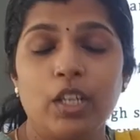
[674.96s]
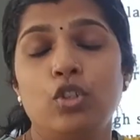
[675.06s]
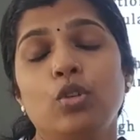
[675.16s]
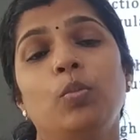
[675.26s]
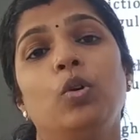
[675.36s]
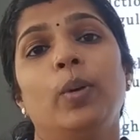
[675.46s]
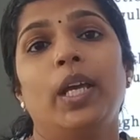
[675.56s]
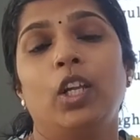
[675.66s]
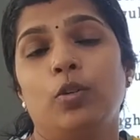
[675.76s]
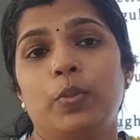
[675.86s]
to move
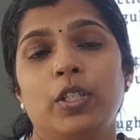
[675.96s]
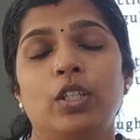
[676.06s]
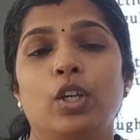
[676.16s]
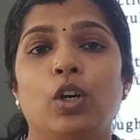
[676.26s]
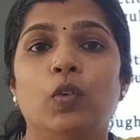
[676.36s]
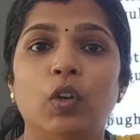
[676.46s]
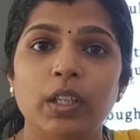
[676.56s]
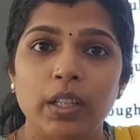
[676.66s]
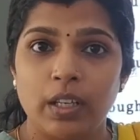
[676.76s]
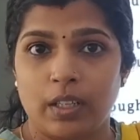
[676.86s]
an object
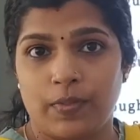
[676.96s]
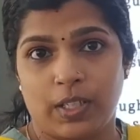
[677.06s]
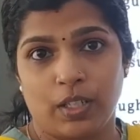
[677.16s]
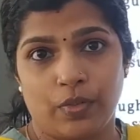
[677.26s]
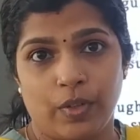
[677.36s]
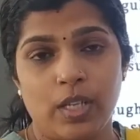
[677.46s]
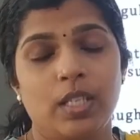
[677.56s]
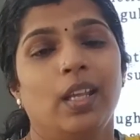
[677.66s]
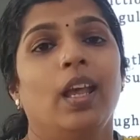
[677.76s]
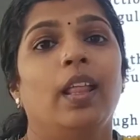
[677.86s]
over the rough surface,
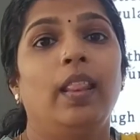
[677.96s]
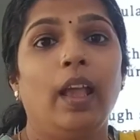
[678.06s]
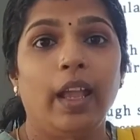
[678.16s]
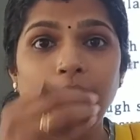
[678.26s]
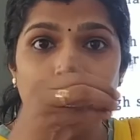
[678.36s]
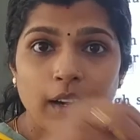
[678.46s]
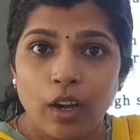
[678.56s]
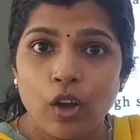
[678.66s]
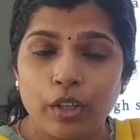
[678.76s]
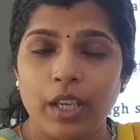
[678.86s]
the
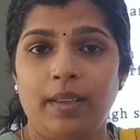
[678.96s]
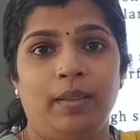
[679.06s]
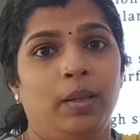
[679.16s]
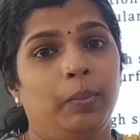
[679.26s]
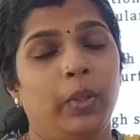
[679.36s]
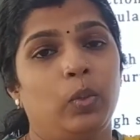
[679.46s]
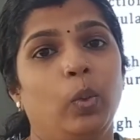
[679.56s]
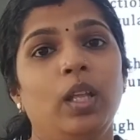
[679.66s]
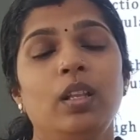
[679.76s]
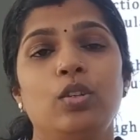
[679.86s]
interlocking
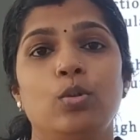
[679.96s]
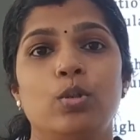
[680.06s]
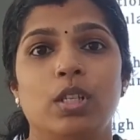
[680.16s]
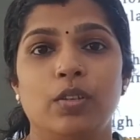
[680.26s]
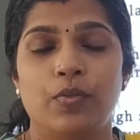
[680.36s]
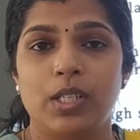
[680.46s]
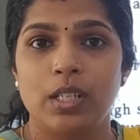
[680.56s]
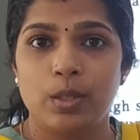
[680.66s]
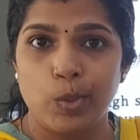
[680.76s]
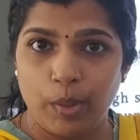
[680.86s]
between the two
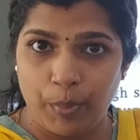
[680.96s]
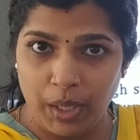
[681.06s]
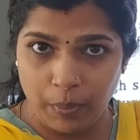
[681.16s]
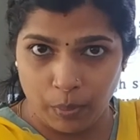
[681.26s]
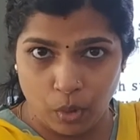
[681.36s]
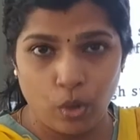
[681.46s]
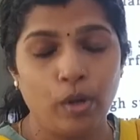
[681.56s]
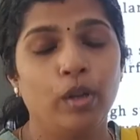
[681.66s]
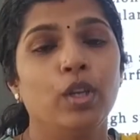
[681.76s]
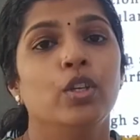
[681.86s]
surfaces will be more.
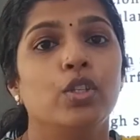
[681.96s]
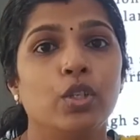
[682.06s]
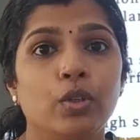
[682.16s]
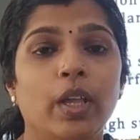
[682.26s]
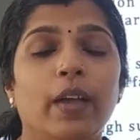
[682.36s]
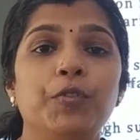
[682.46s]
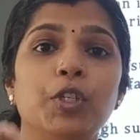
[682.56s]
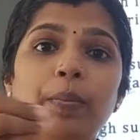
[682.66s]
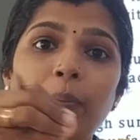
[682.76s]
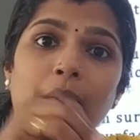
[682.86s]
So, you have
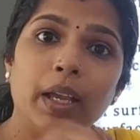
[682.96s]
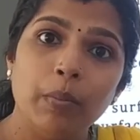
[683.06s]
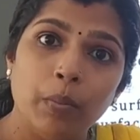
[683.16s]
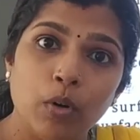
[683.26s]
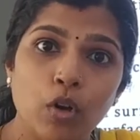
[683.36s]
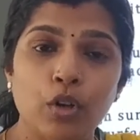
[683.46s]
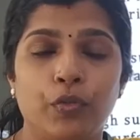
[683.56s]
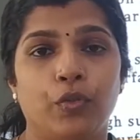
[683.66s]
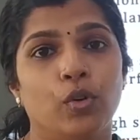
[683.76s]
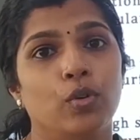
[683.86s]
to apply more
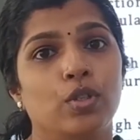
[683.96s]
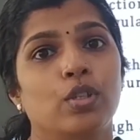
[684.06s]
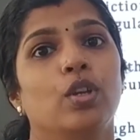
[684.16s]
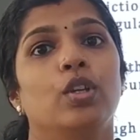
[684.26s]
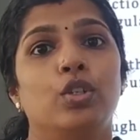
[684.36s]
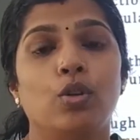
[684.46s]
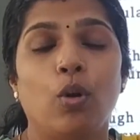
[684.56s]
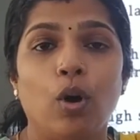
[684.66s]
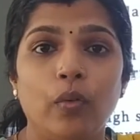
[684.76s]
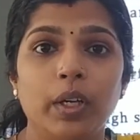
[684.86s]
force to
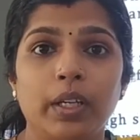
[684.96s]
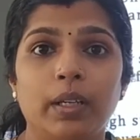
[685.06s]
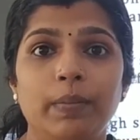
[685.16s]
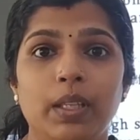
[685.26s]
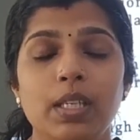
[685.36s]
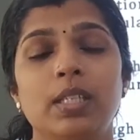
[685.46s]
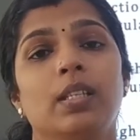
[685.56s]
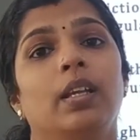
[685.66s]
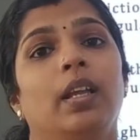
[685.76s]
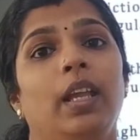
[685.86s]
overcome this
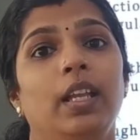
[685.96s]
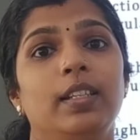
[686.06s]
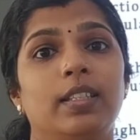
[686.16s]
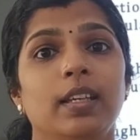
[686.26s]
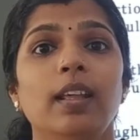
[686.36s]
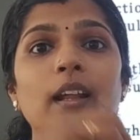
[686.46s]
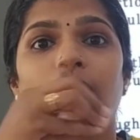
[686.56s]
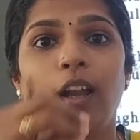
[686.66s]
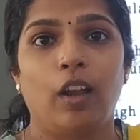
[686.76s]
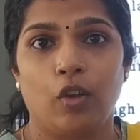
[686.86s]

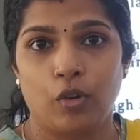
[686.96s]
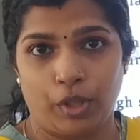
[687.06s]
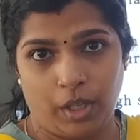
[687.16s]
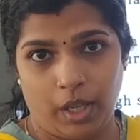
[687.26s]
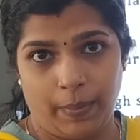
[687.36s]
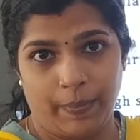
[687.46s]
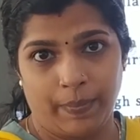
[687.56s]
interlocking.